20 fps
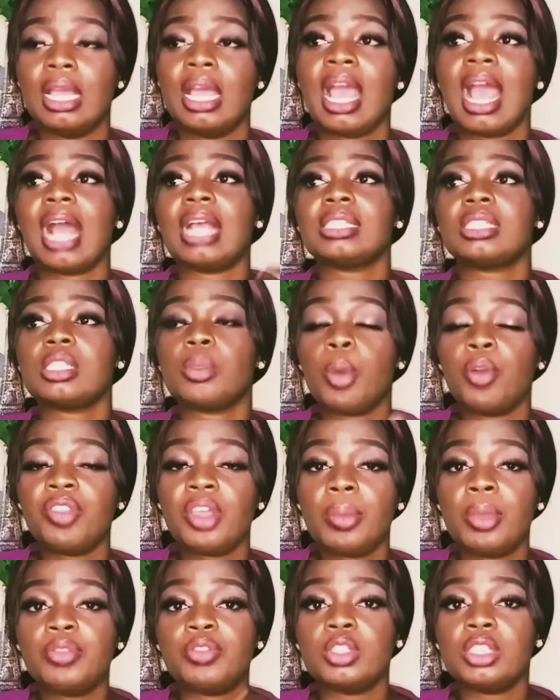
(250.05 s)
And some of them
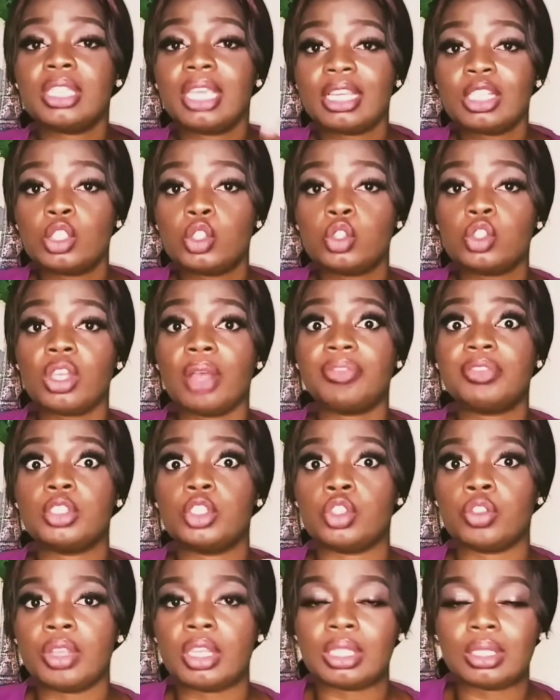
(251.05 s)
even take soft
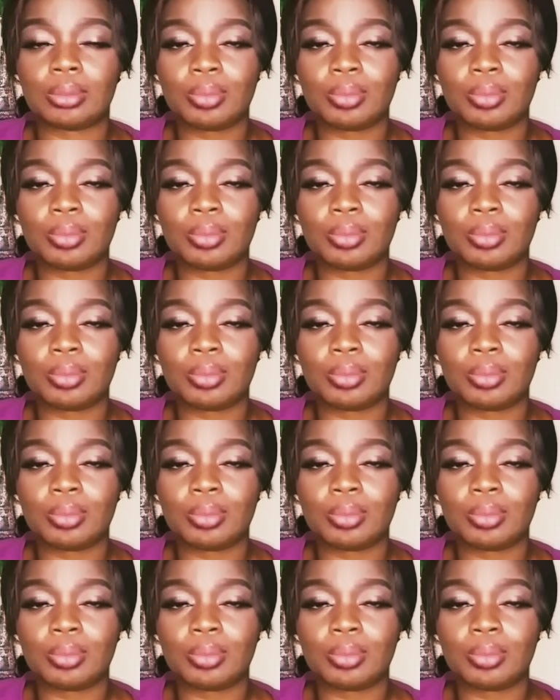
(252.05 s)
drinks.